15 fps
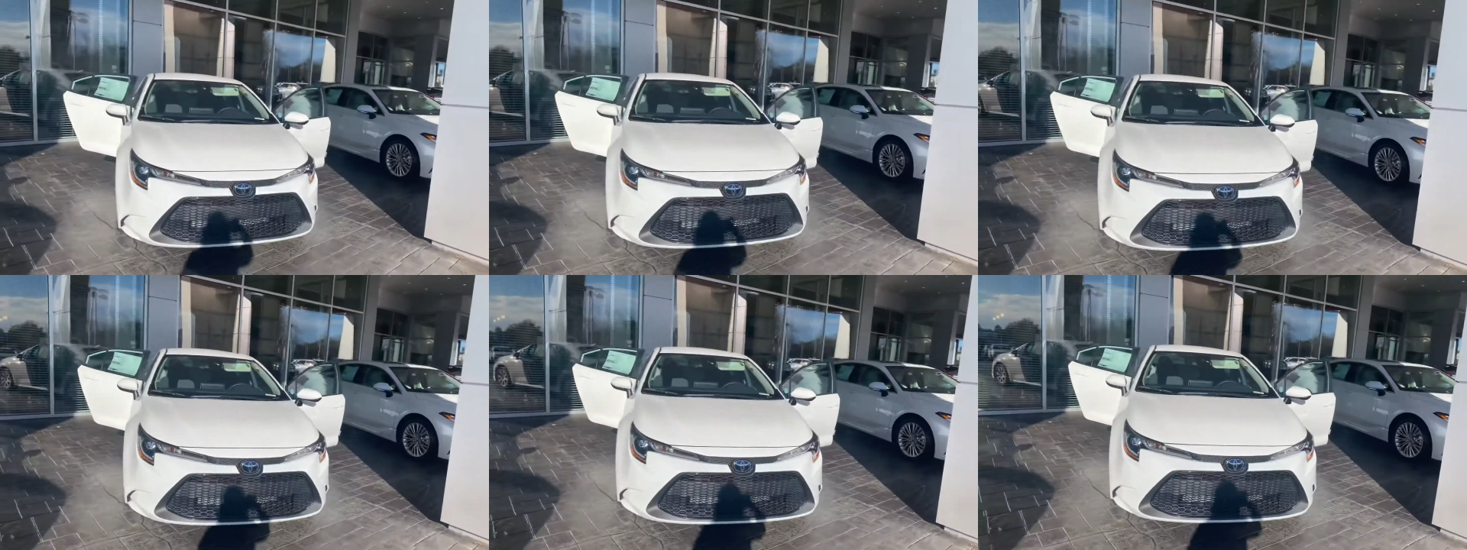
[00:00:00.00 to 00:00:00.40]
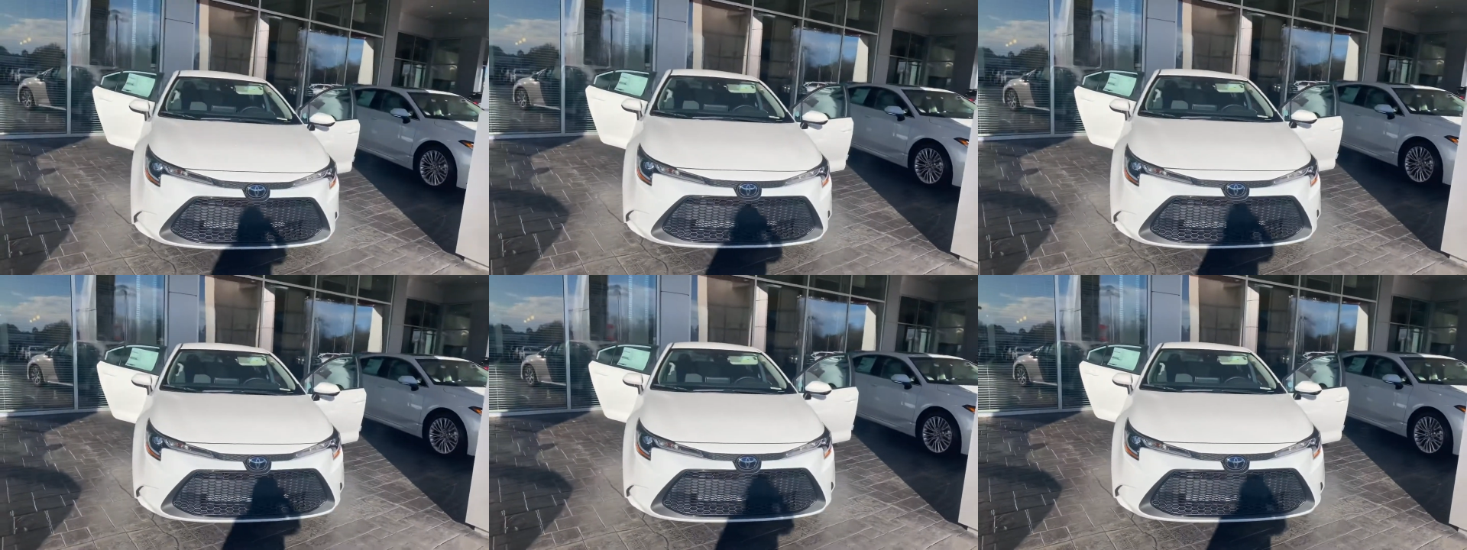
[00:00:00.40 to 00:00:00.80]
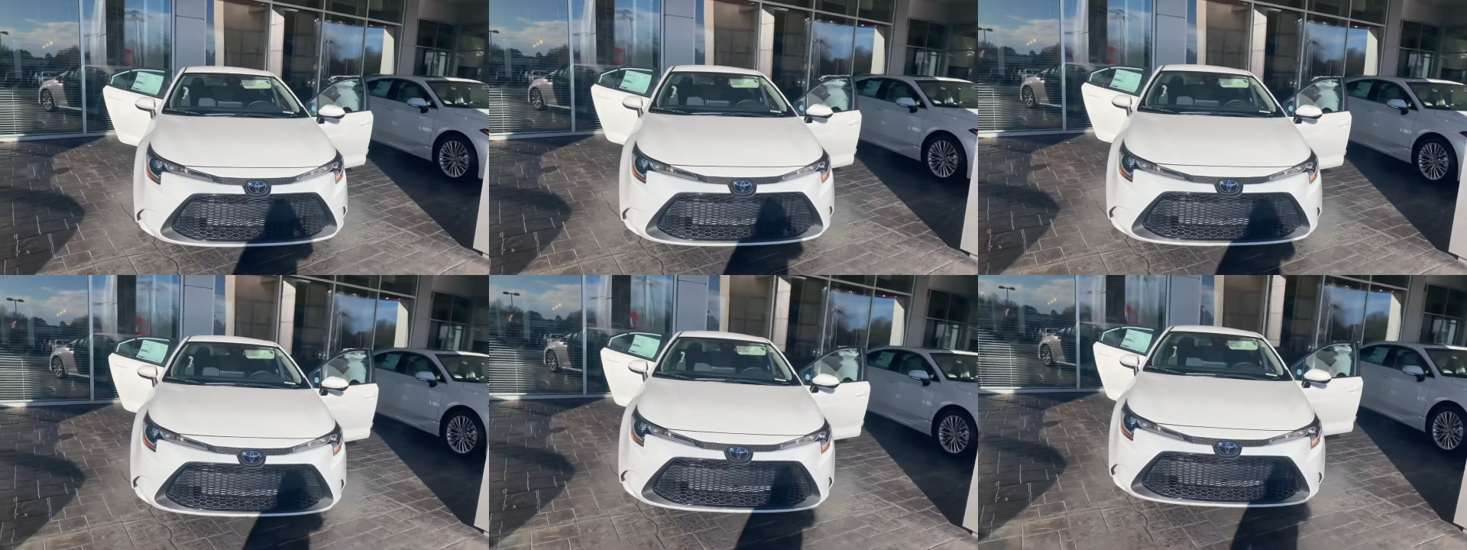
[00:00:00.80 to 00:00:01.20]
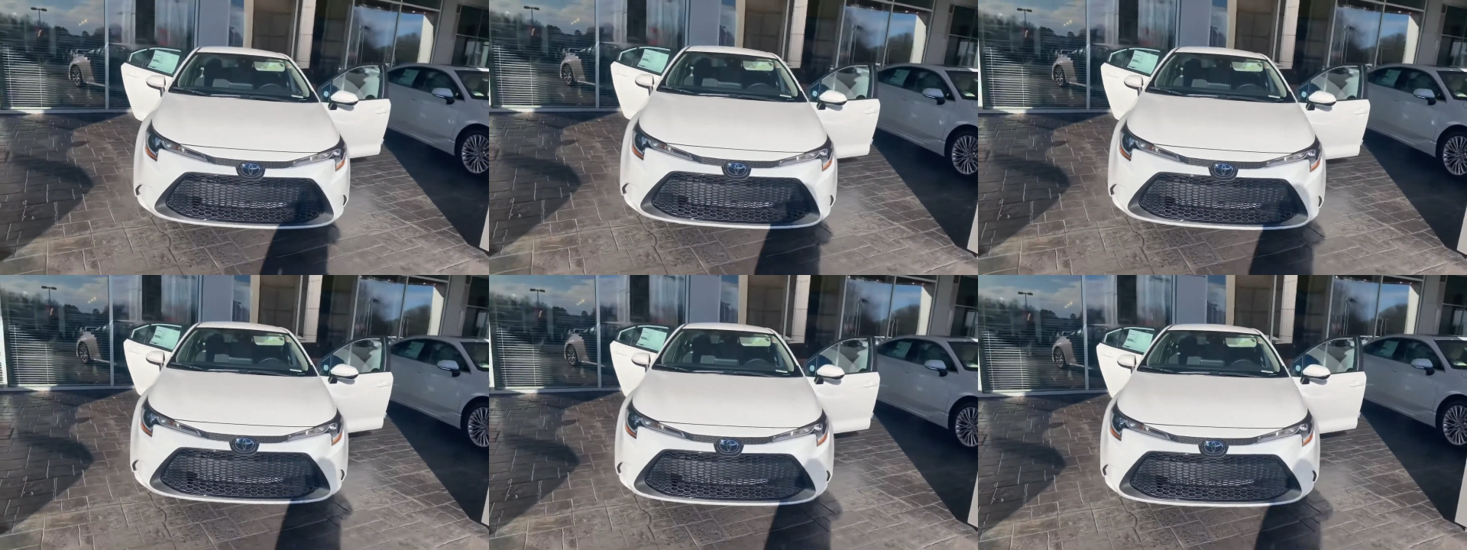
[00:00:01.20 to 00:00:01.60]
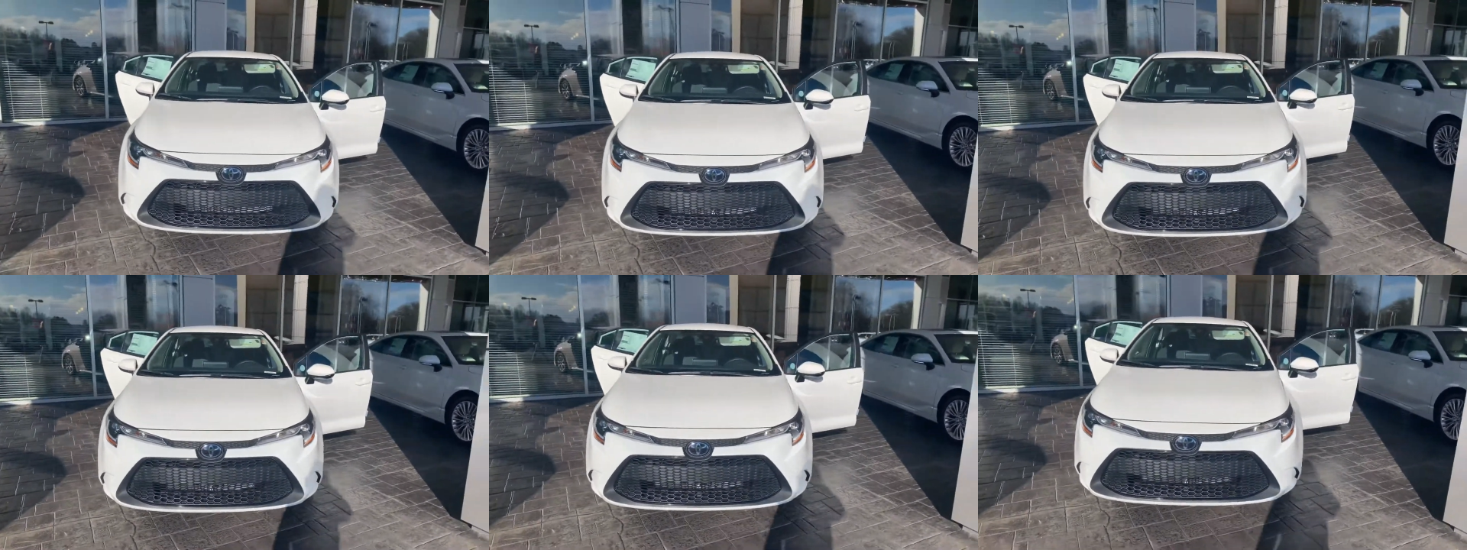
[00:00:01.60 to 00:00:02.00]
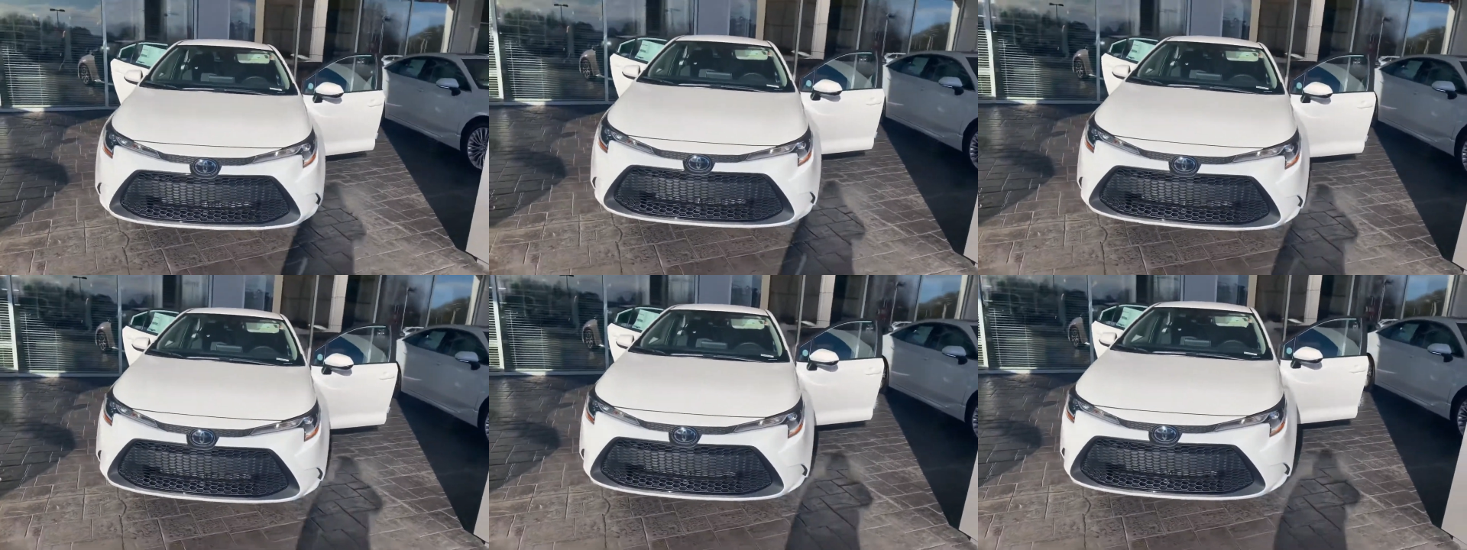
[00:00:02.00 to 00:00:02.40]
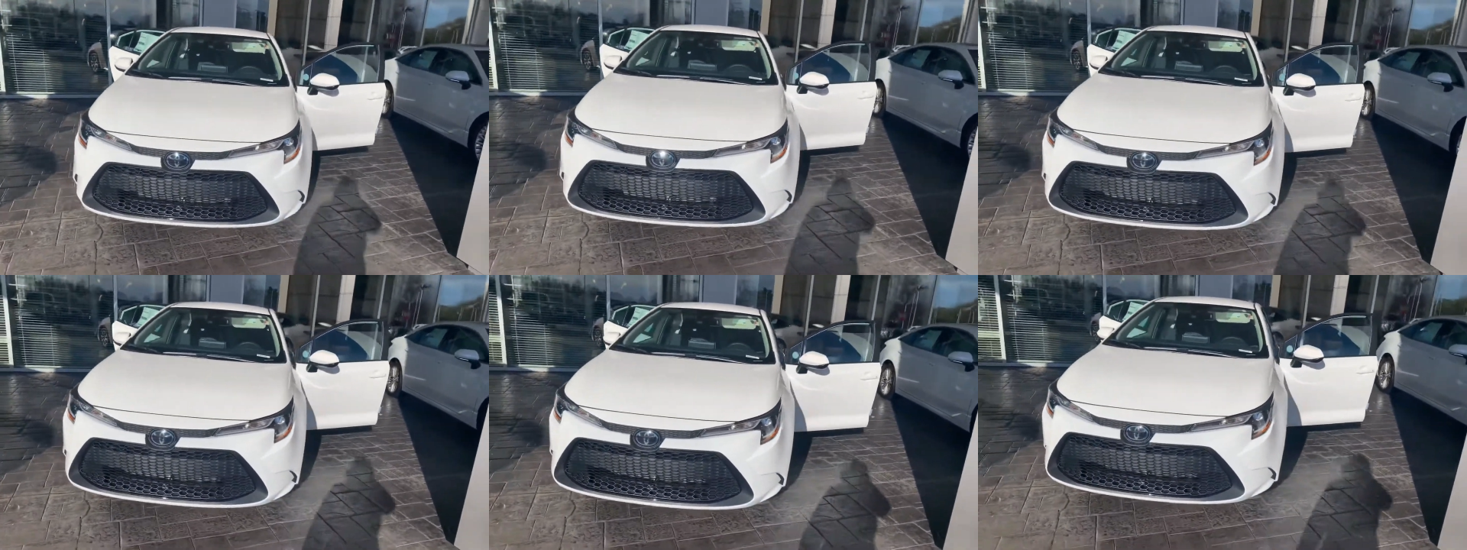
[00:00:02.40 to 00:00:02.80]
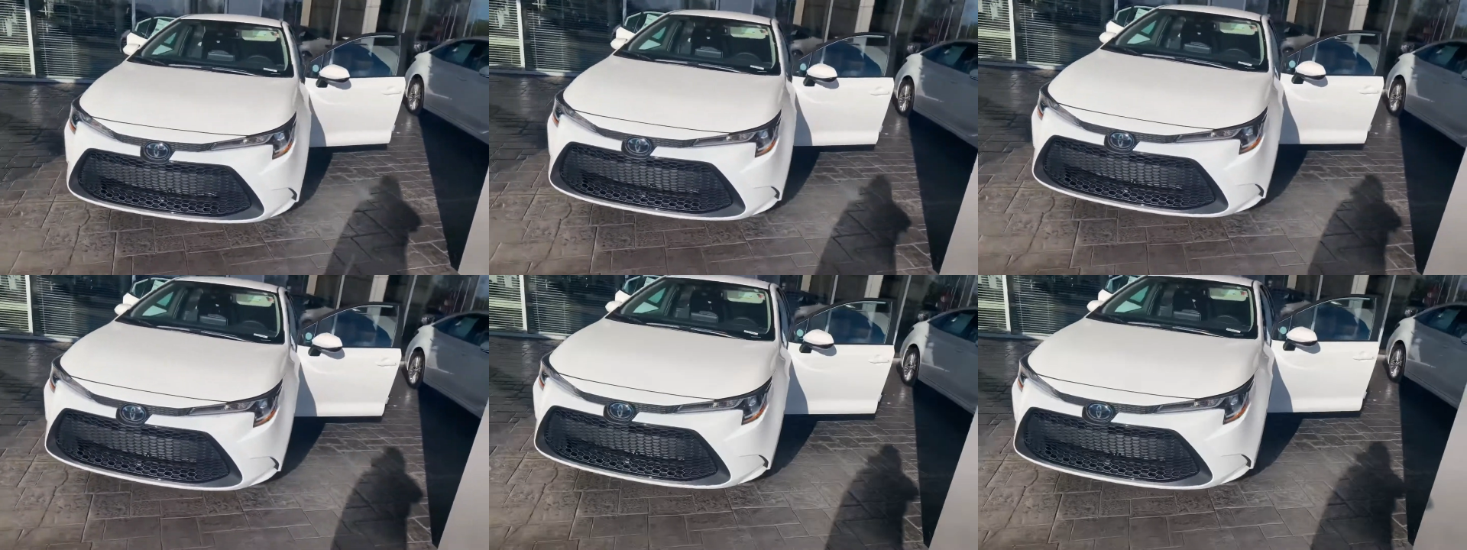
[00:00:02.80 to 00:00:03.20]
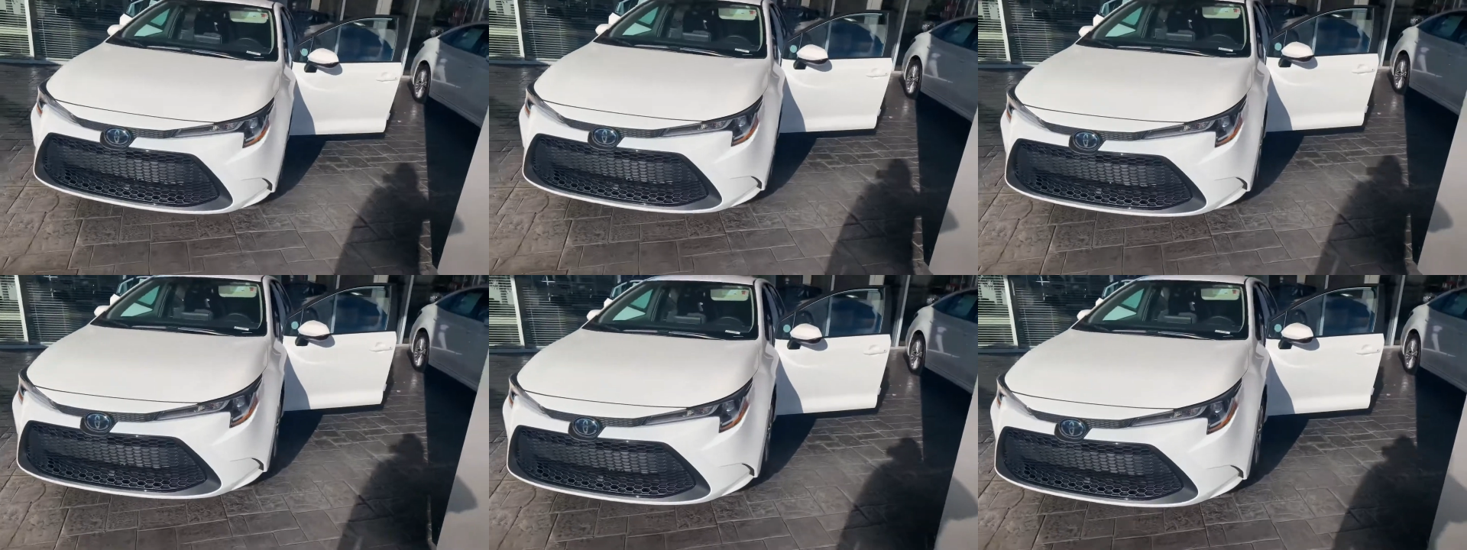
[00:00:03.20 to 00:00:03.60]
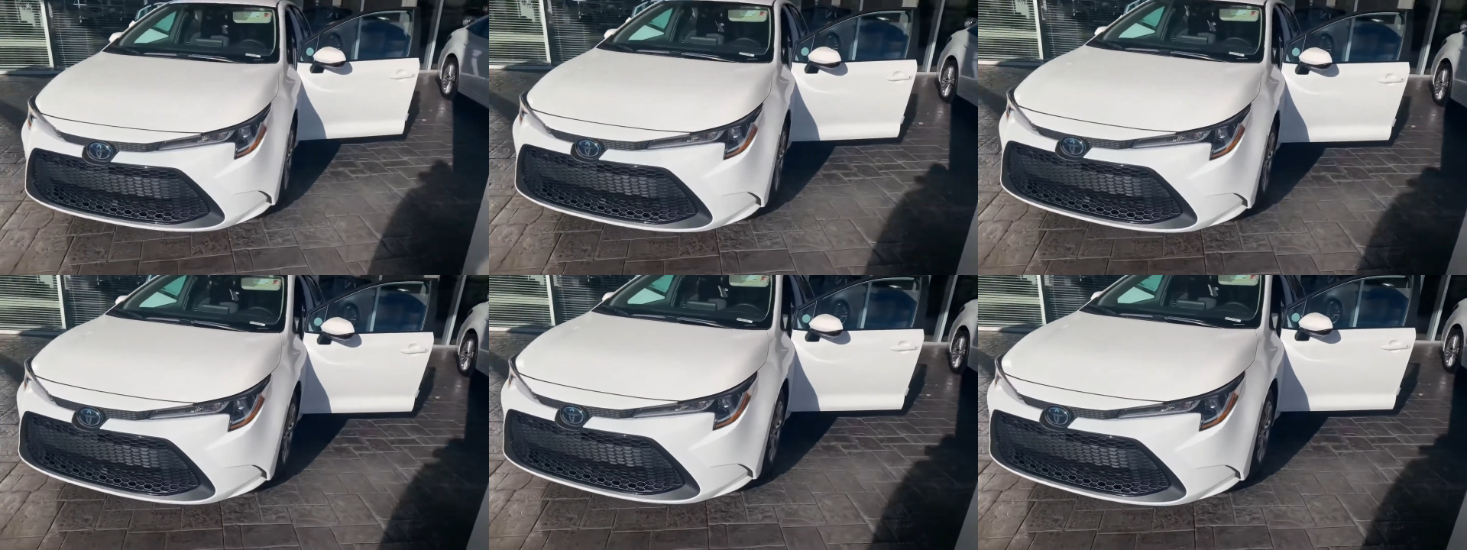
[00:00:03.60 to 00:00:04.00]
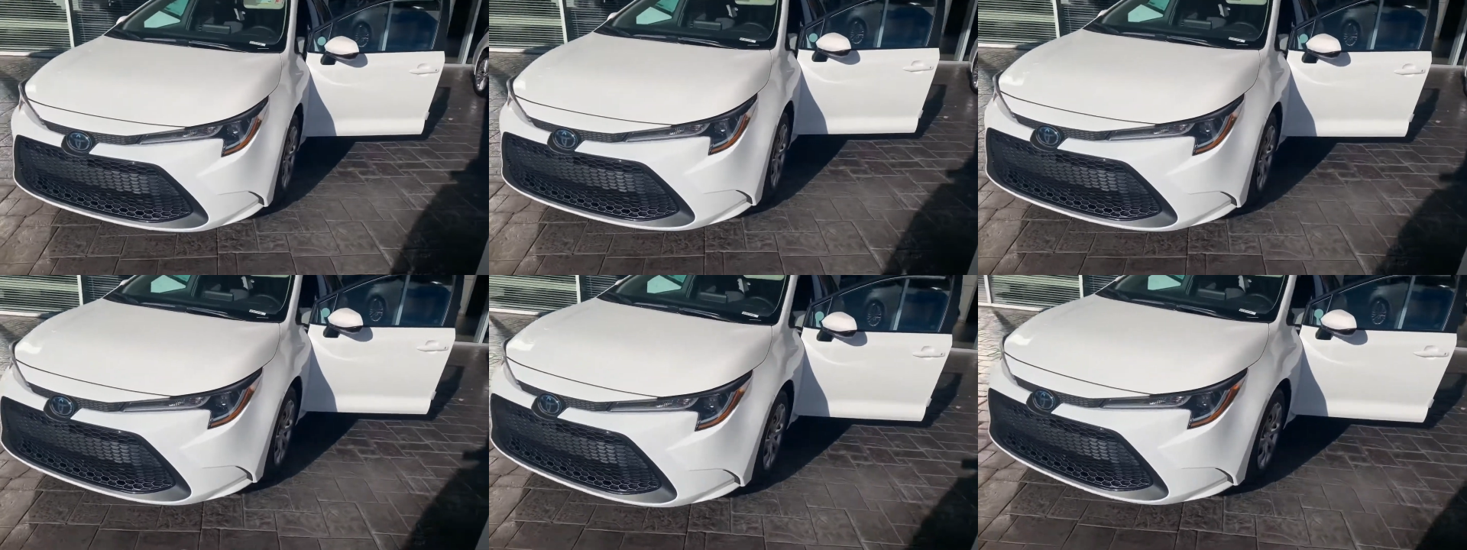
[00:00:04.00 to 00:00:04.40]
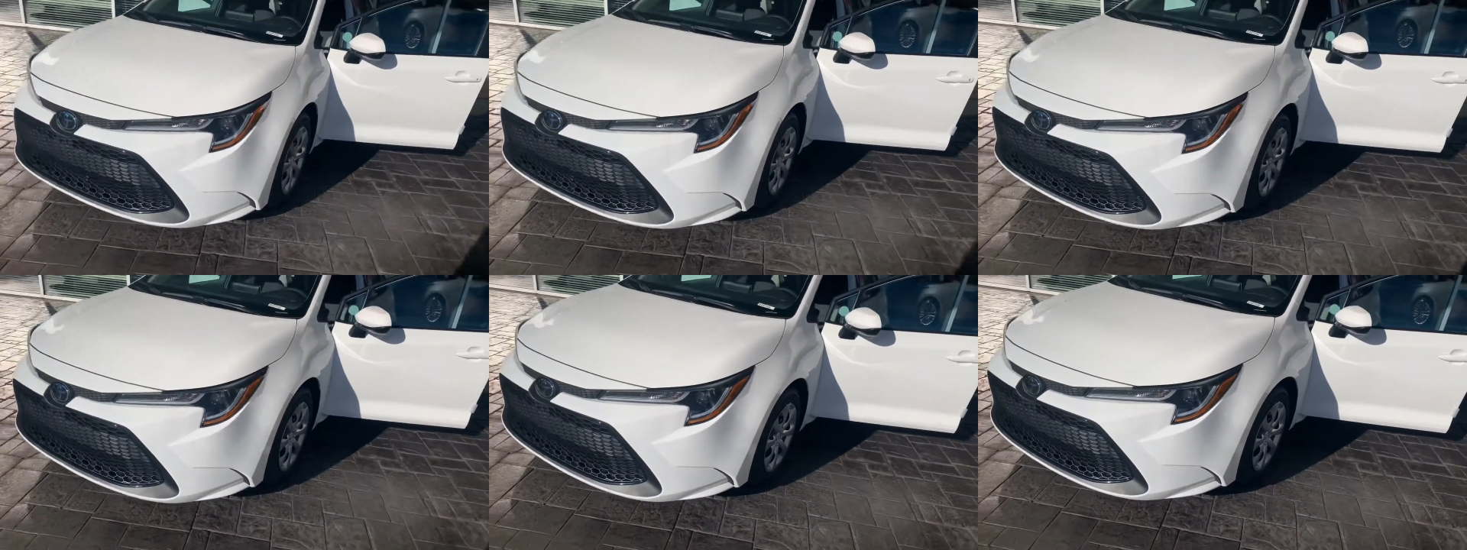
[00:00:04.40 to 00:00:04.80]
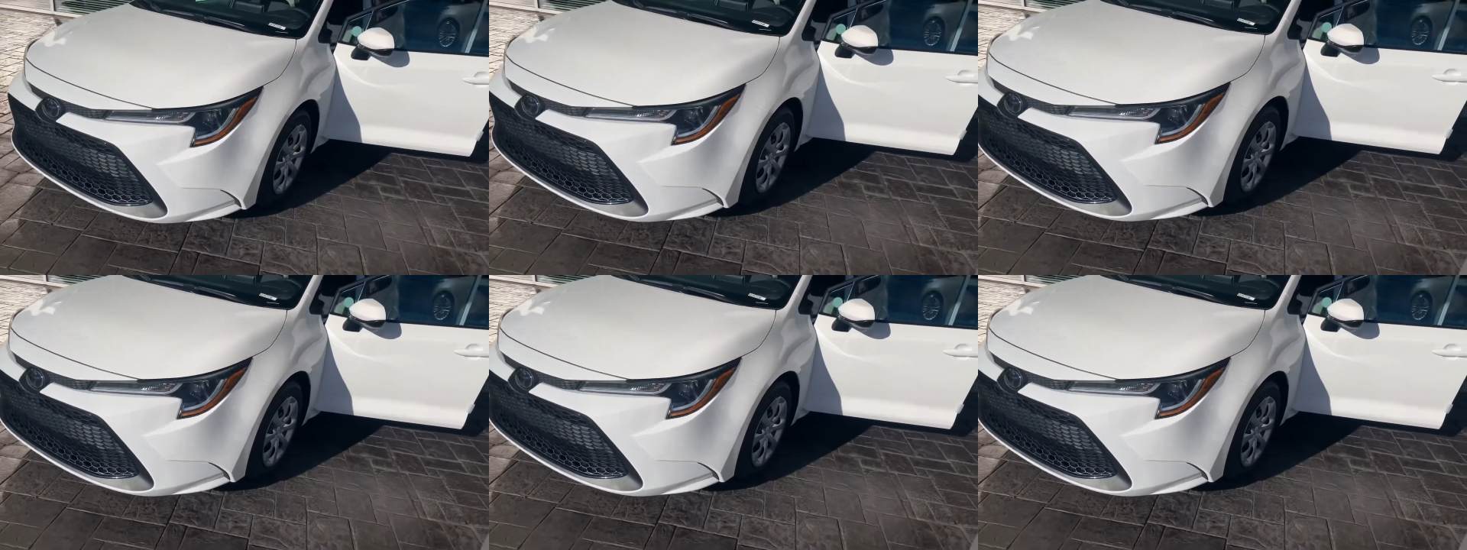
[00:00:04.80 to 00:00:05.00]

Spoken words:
[unreadable: no face in view]